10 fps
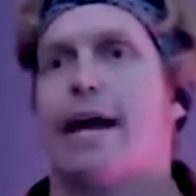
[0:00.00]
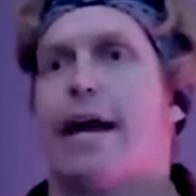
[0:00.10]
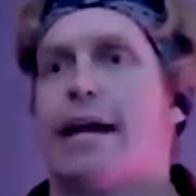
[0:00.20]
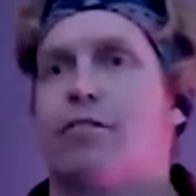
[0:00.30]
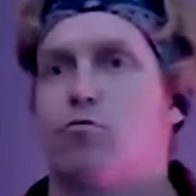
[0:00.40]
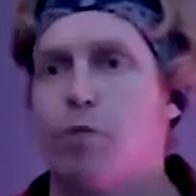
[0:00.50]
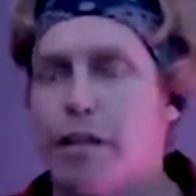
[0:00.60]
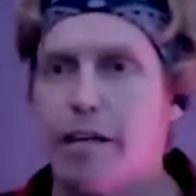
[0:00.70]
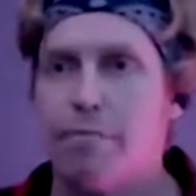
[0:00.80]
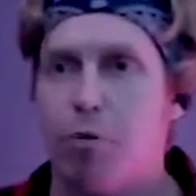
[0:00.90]
And it's
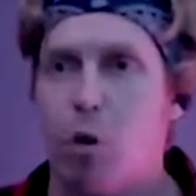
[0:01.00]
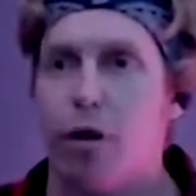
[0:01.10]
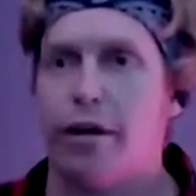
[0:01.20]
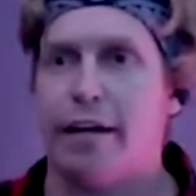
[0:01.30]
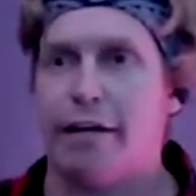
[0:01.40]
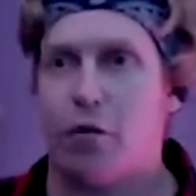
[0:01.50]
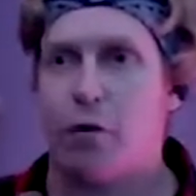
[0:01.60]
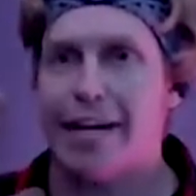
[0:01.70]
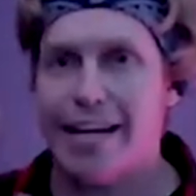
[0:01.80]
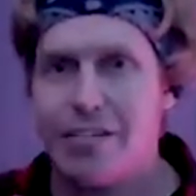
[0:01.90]
really important that
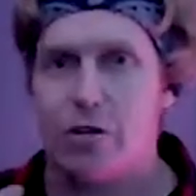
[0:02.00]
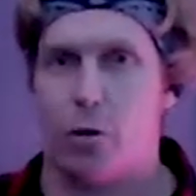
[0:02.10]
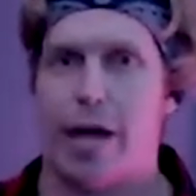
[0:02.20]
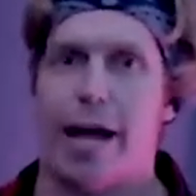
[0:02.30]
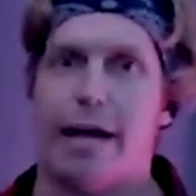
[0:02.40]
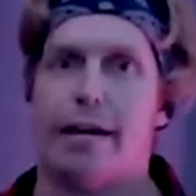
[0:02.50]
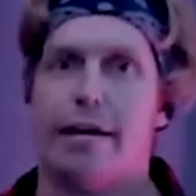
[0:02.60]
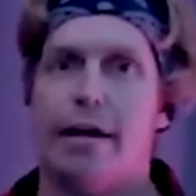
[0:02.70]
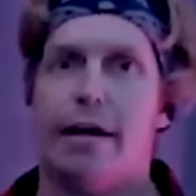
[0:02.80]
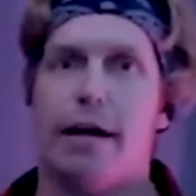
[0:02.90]
everyone is okay